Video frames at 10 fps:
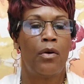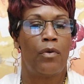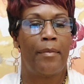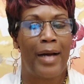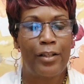
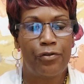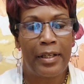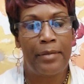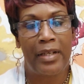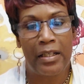Well, my
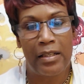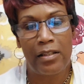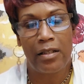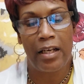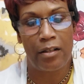dream
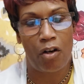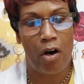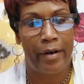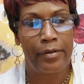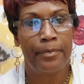is
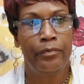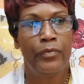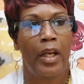kindergarten.